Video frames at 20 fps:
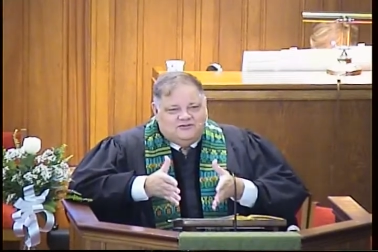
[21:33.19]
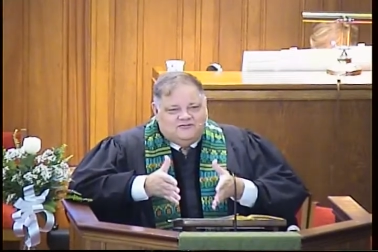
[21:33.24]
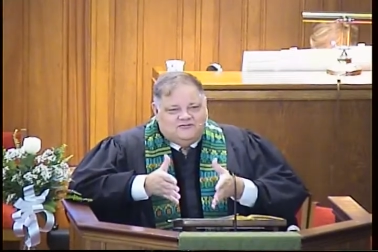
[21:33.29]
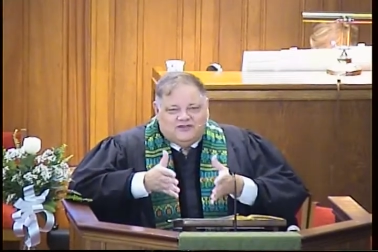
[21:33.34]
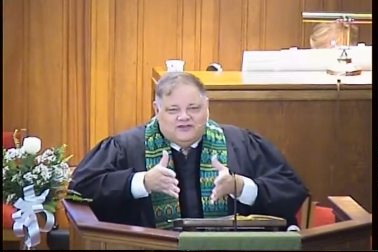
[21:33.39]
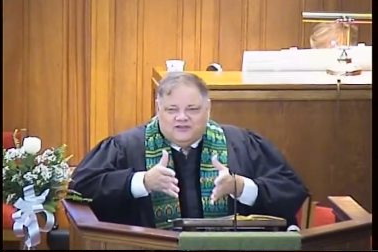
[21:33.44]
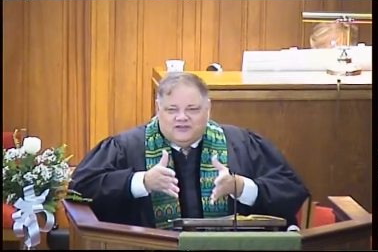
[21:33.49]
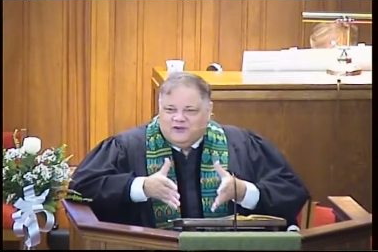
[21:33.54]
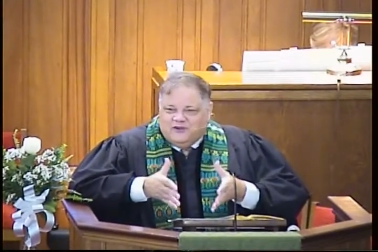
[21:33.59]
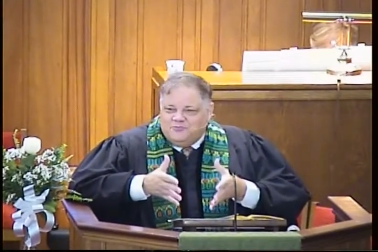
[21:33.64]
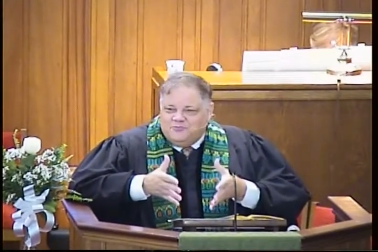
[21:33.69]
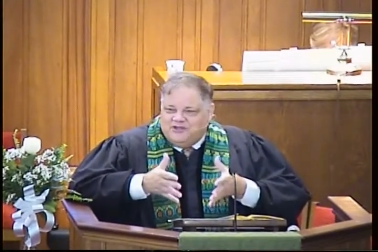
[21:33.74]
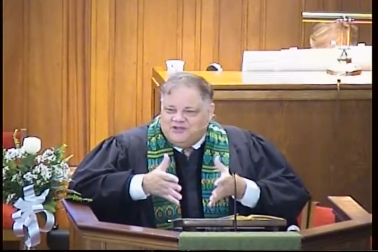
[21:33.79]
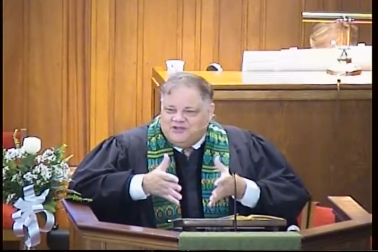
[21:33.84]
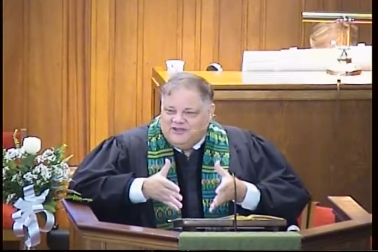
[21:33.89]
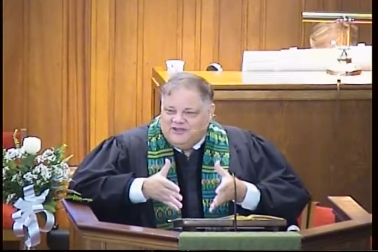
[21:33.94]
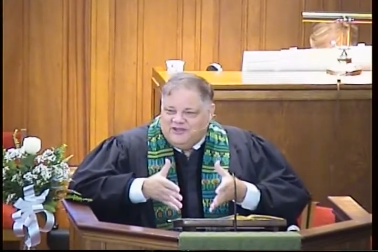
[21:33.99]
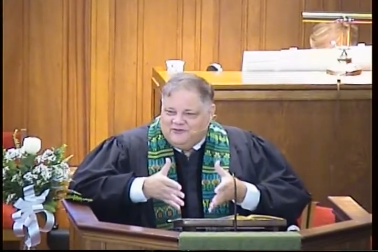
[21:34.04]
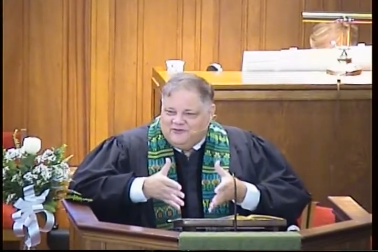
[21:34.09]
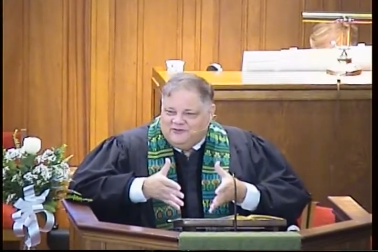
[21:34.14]
they come
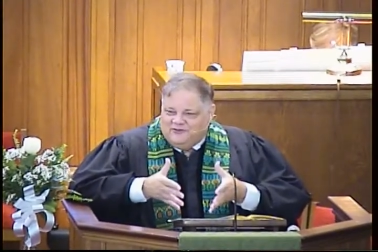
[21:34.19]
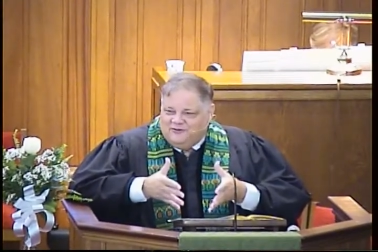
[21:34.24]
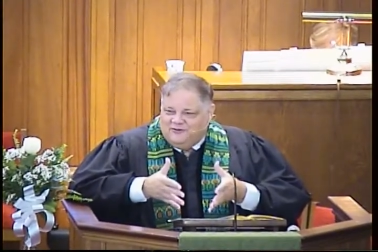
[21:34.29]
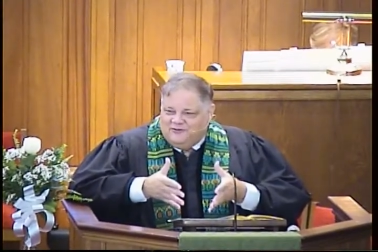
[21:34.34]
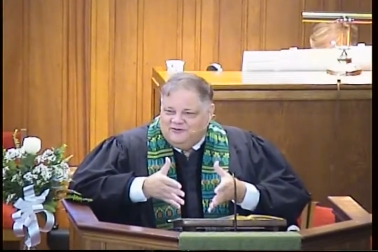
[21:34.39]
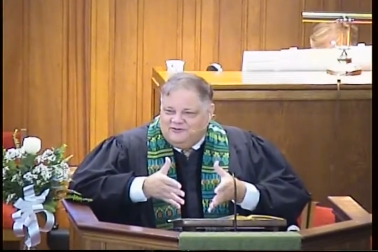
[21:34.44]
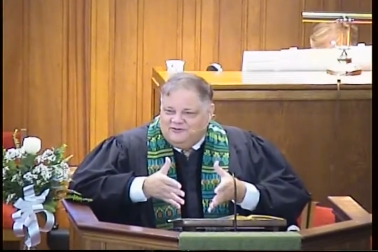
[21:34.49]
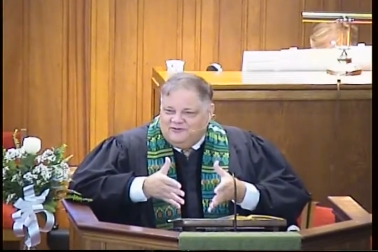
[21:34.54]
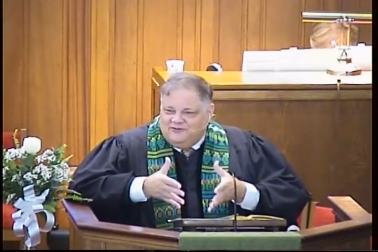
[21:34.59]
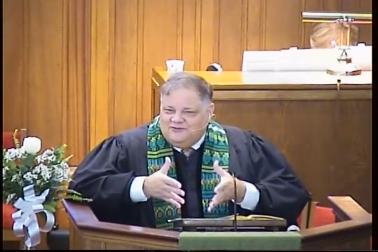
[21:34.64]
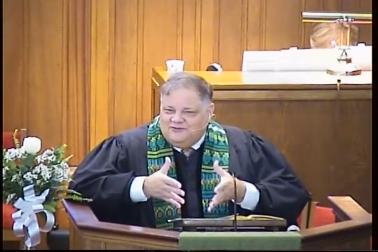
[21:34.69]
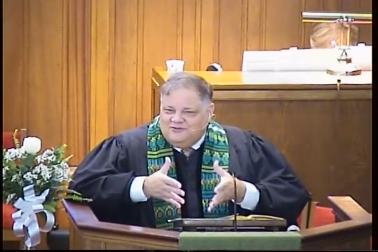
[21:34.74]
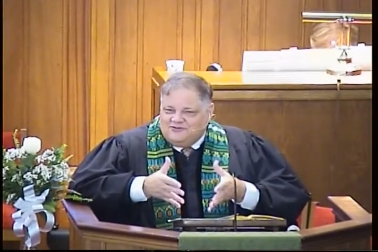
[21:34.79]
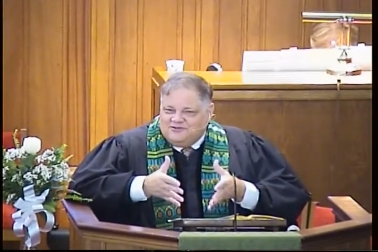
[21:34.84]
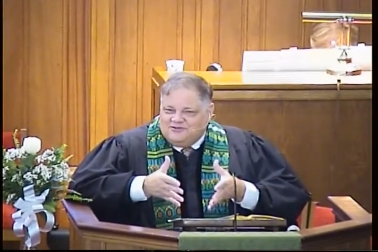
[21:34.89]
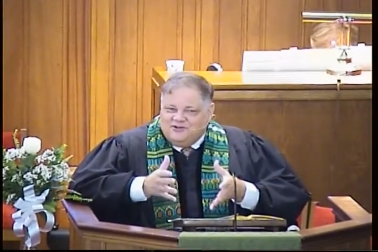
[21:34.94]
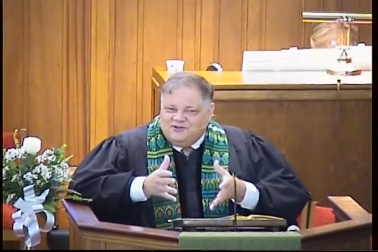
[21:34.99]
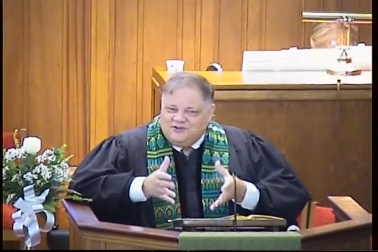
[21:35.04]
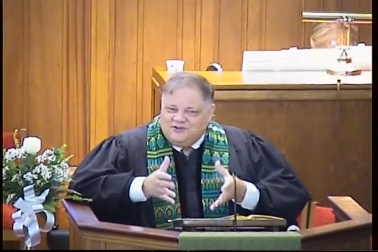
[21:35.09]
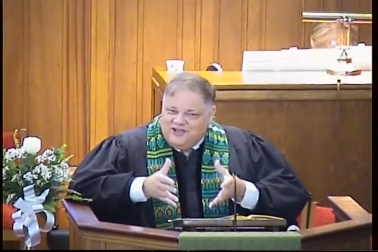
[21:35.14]
together
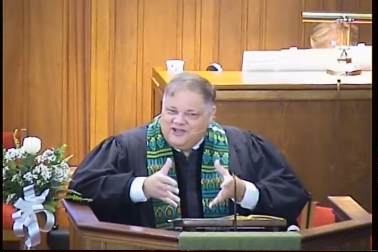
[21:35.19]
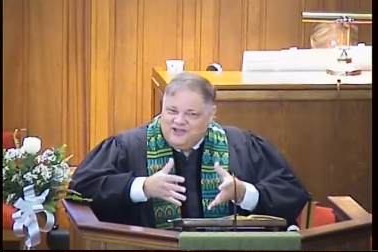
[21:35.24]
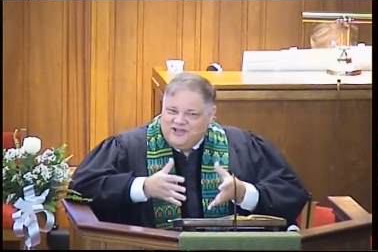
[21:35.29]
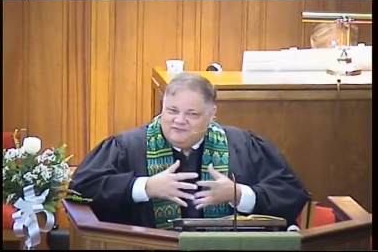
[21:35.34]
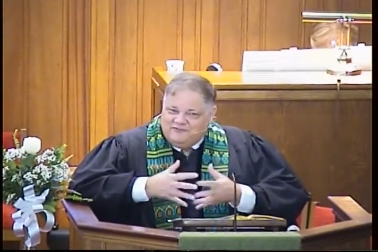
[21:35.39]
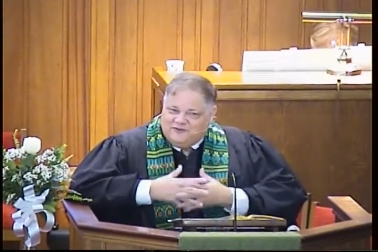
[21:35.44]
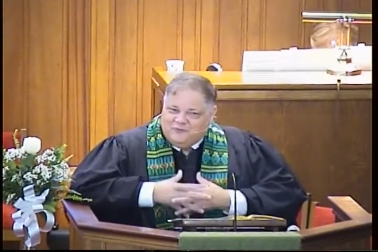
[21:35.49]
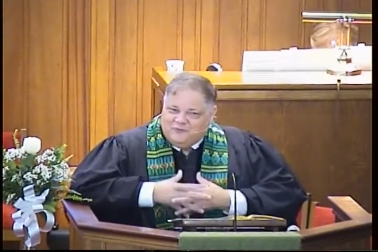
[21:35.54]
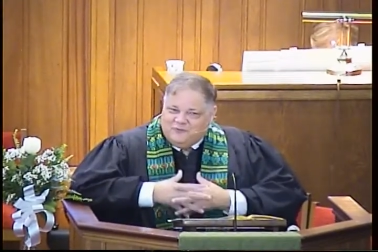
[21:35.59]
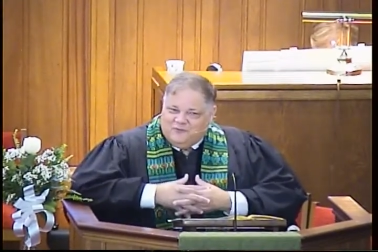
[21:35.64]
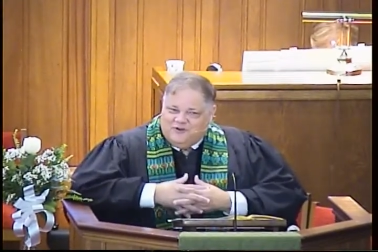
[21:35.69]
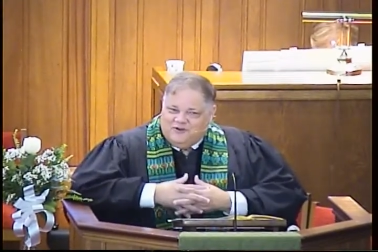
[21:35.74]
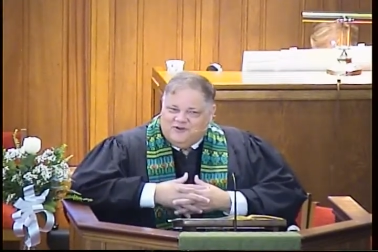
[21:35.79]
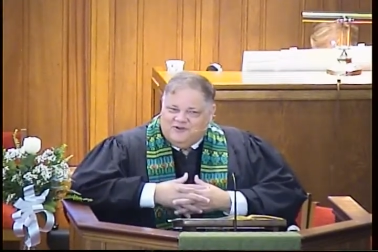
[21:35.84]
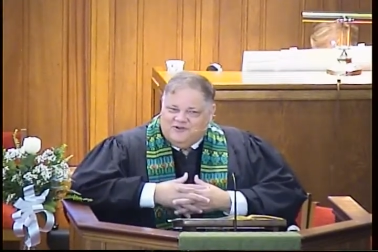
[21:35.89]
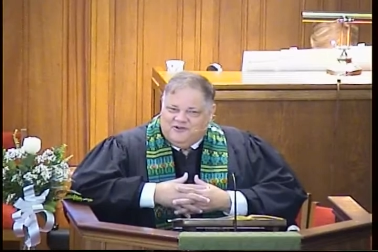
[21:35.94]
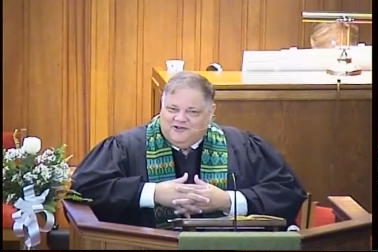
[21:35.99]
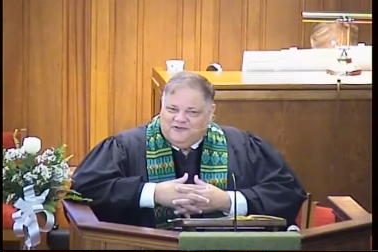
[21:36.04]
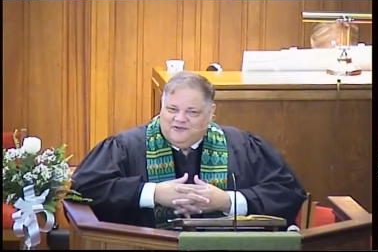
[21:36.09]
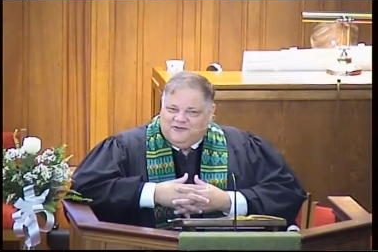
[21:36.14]
to look after one
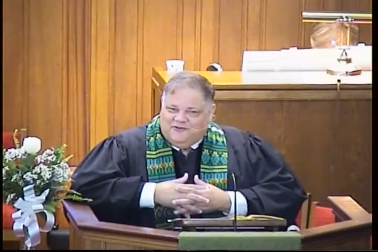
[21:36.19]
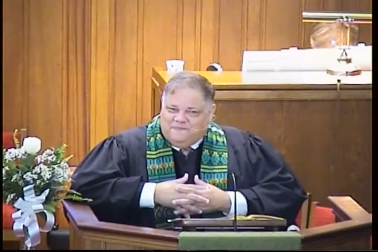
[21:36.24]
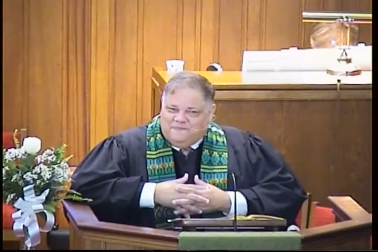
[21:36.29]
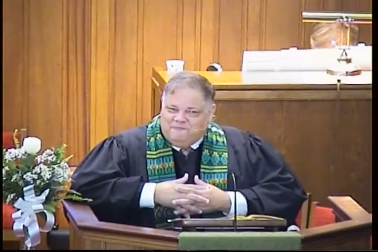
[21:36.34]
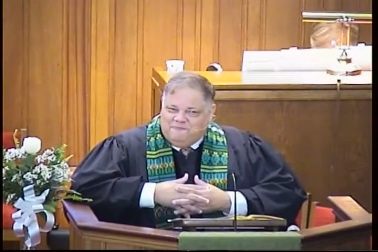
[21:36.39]
another.